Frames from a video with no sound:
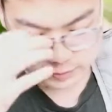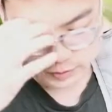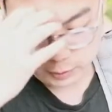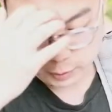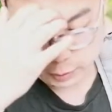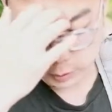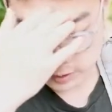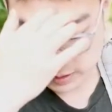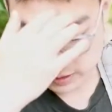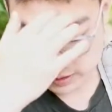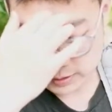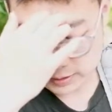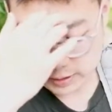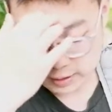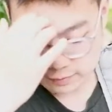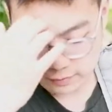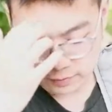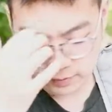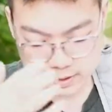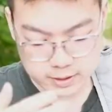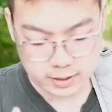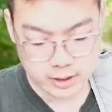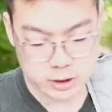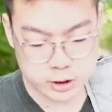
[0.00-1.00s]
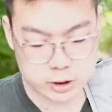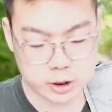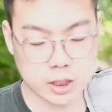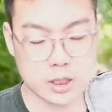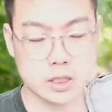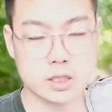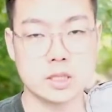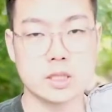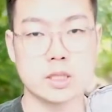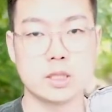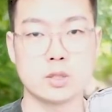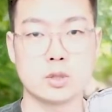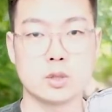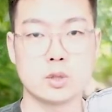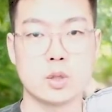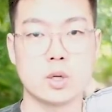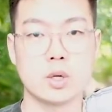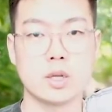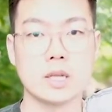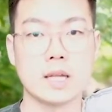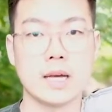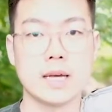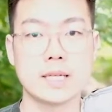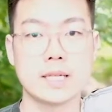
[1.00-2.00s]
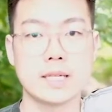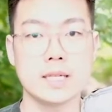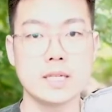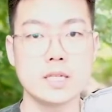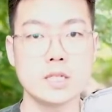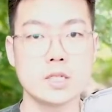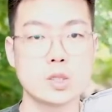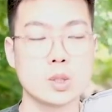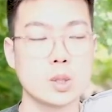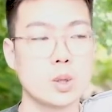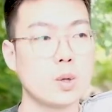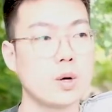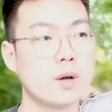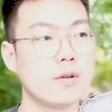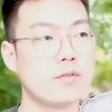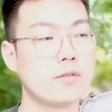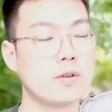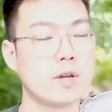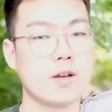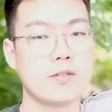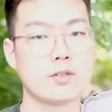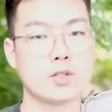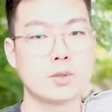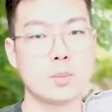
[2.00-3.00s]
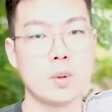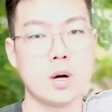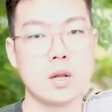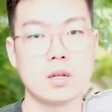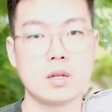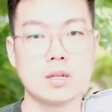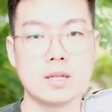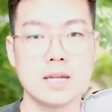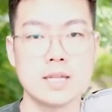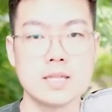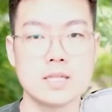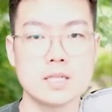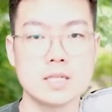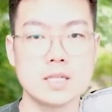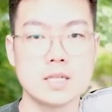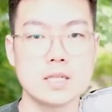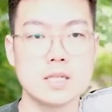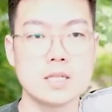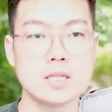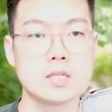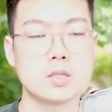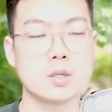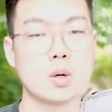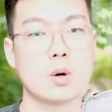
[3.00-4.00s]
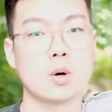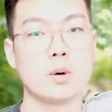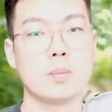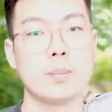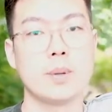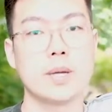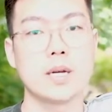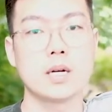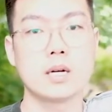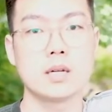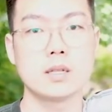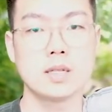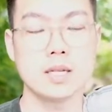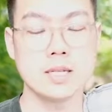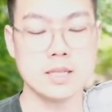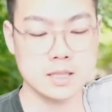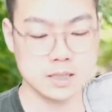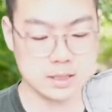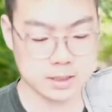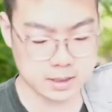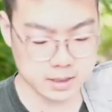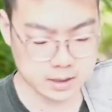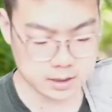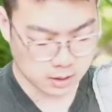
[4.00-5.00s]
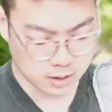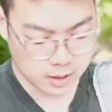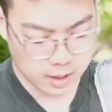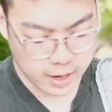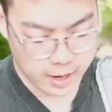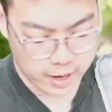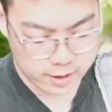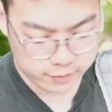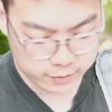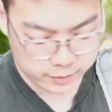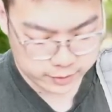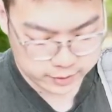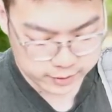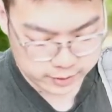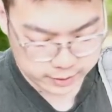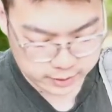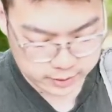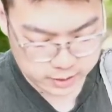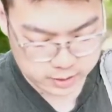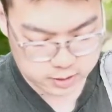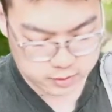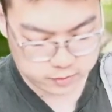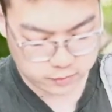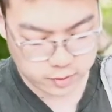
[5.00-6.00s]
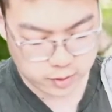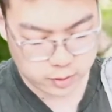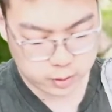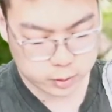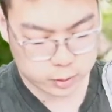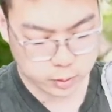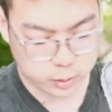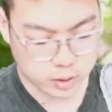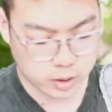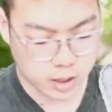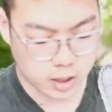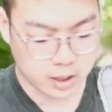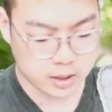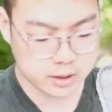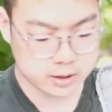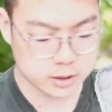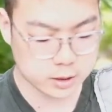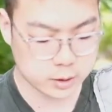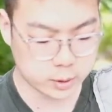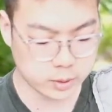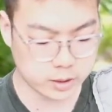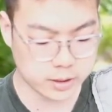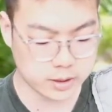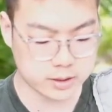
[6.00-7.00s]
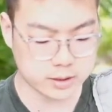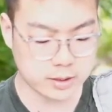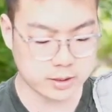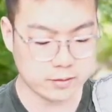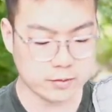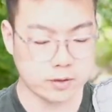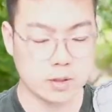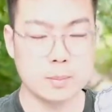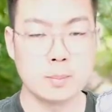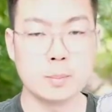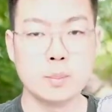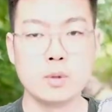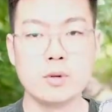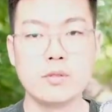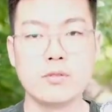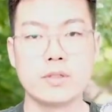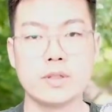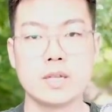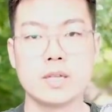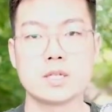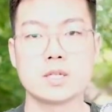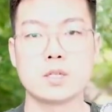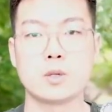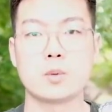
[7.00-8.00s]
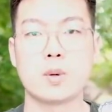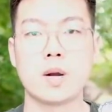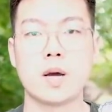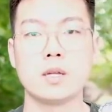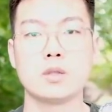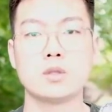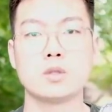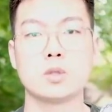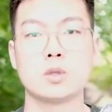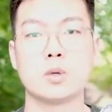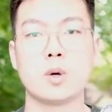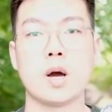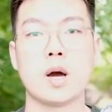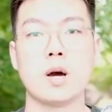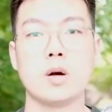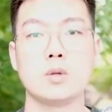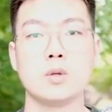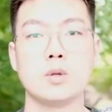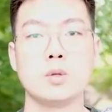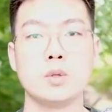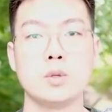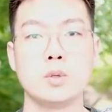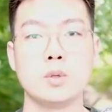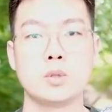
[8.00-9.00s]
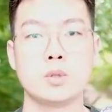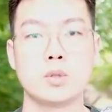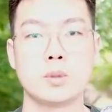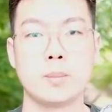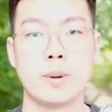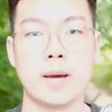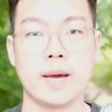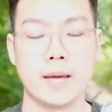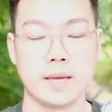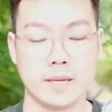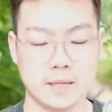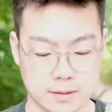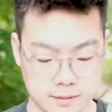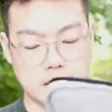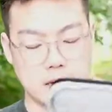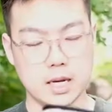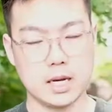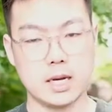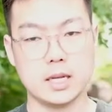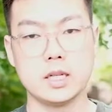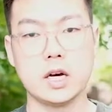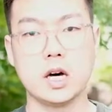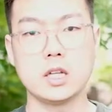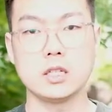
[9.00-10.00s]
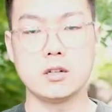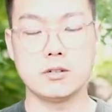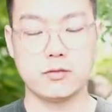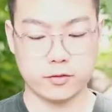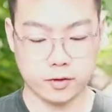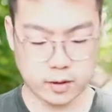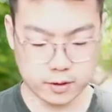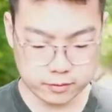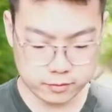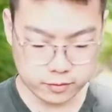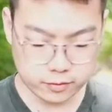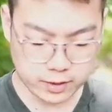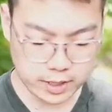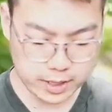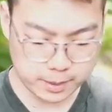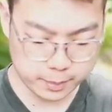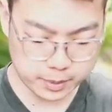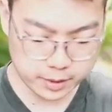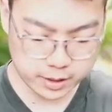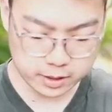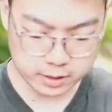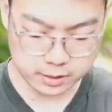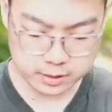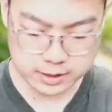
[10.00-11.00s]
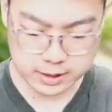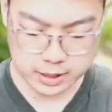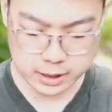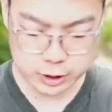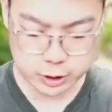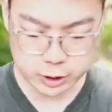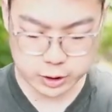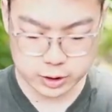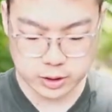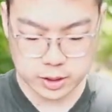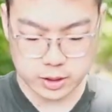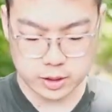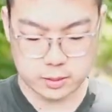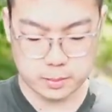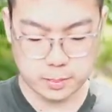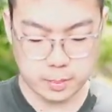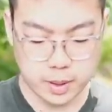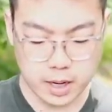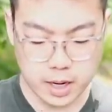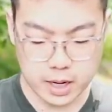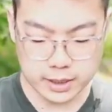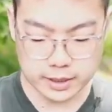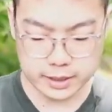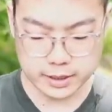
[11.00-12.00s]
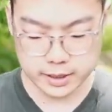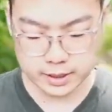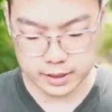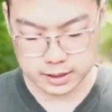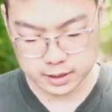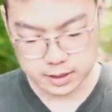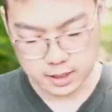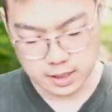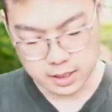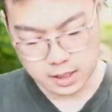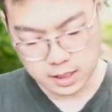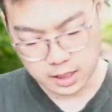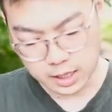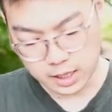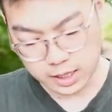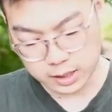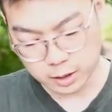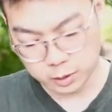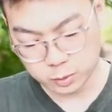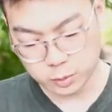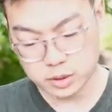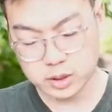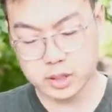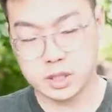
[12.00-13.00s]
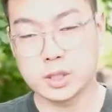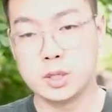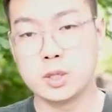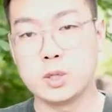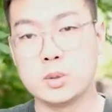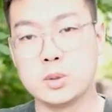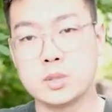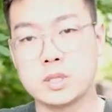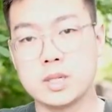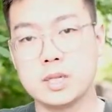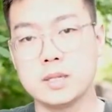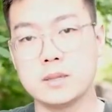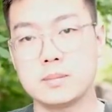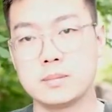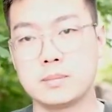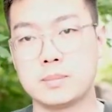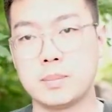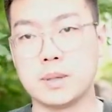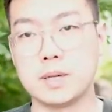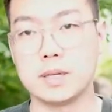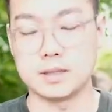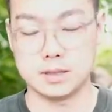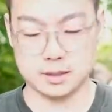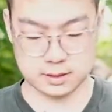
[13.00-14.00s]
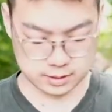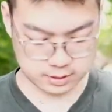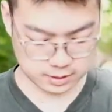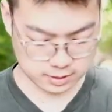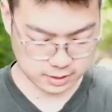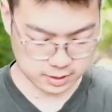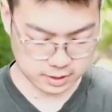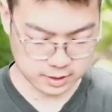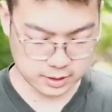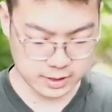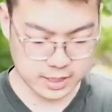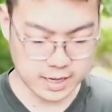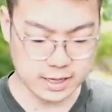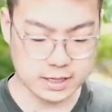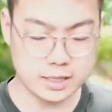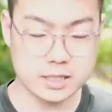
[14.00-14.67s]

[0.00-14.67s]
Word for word: you can definitely adjust it to your liking, so if you have smaller lenses or bigger lenses, everything is velcroed on, so you can definitely move things around to how you use your bag. And on the front flap here, there's actually another pocket. I don't really use it, but uh, yeah,